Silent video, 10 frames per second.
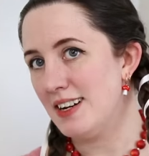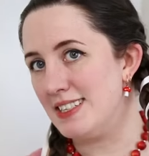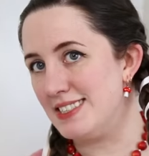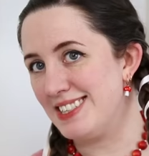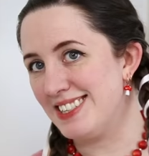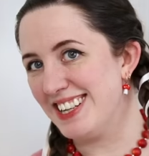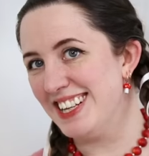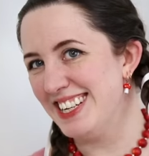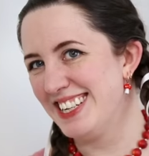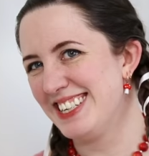until
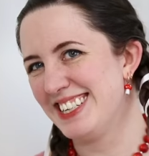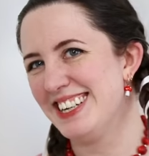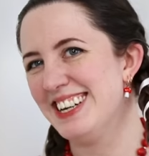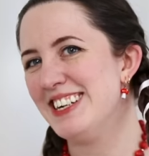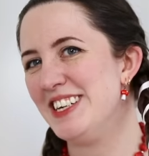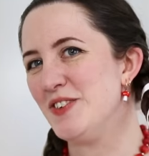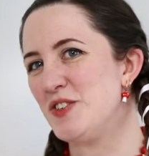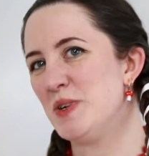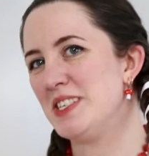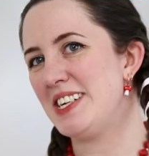
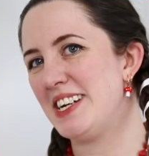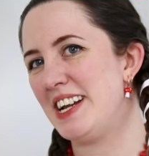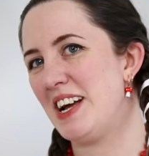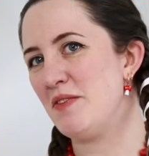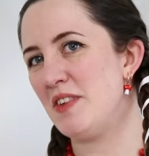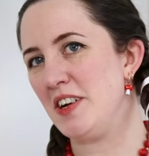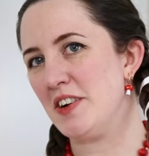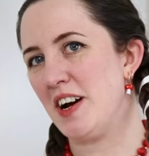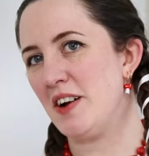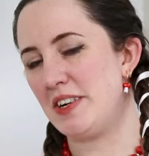you've twisted it enough that
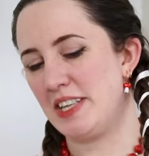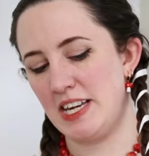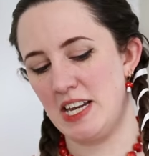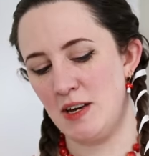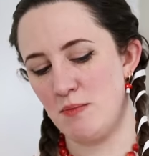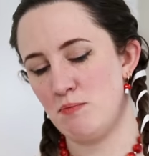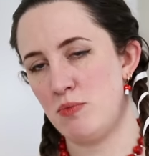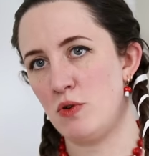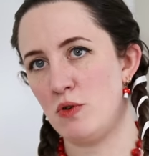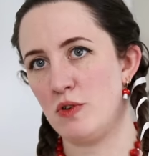you're not really gonna
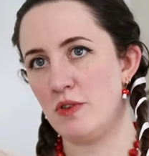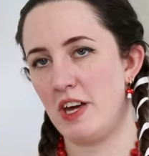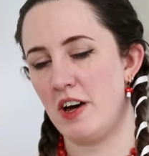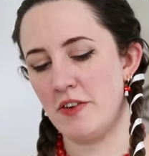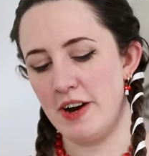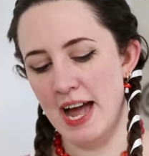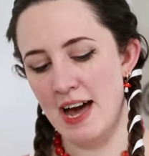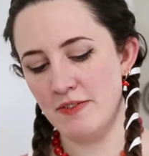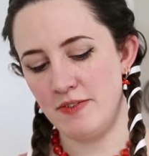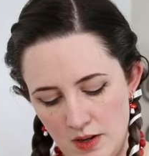pull the other
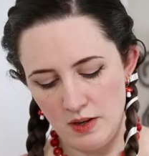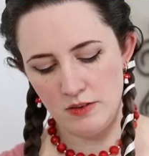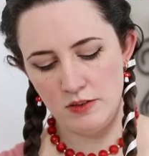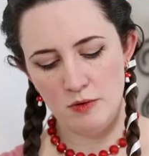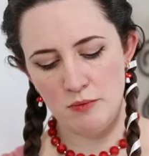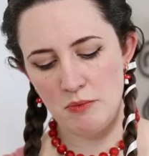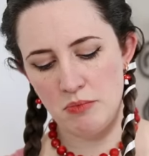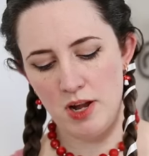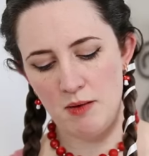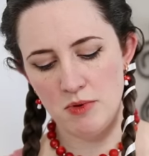half. So my
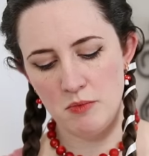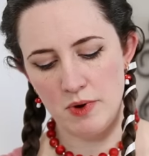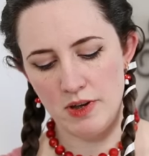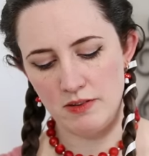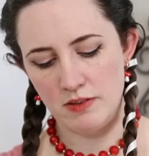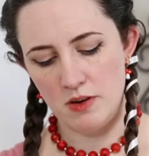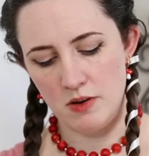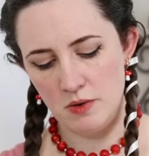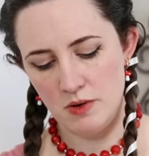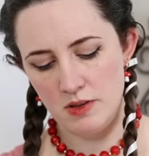problem was,
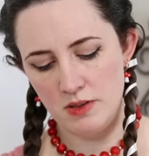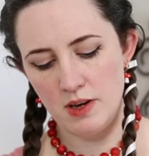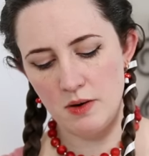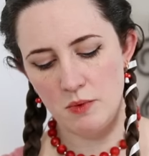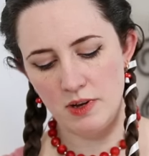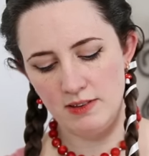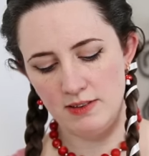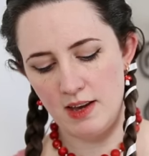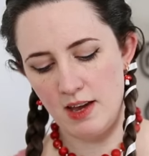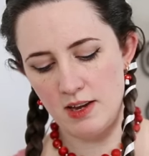though, that
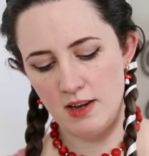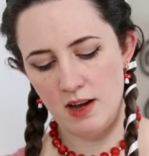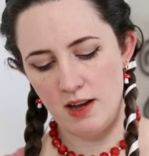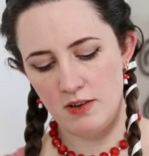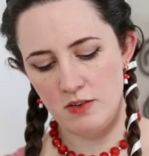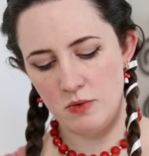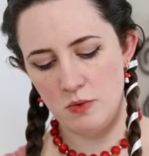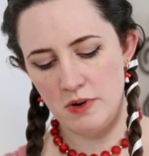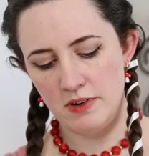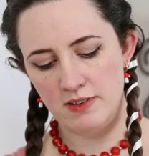once I got
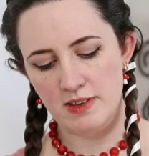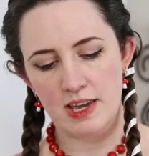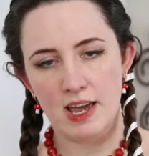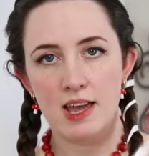towards the